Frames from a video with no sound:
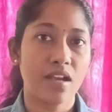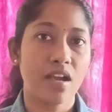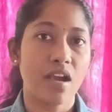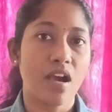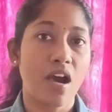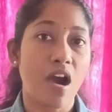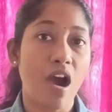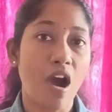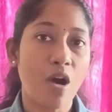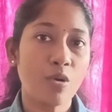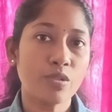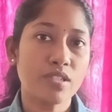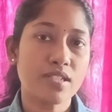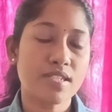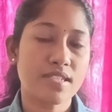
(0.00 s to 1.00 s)

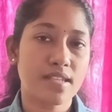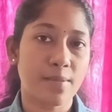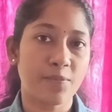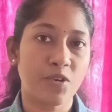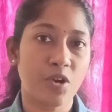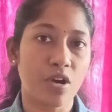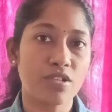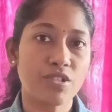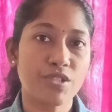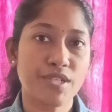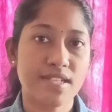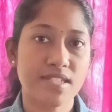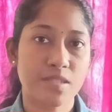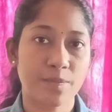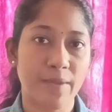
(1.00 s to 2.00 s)
How this
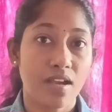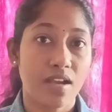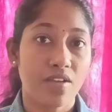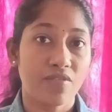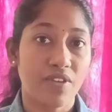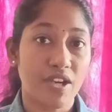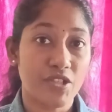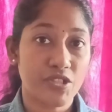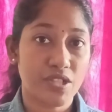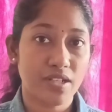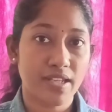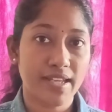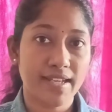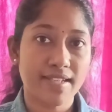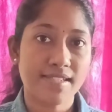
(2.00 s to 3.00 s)
subconscious mind
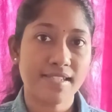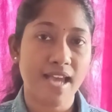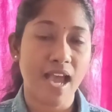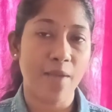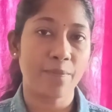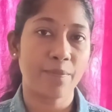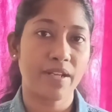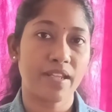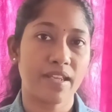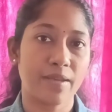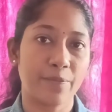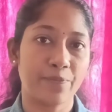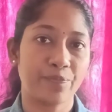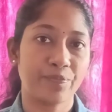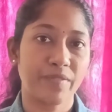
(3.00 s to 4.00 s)
functioning is happening?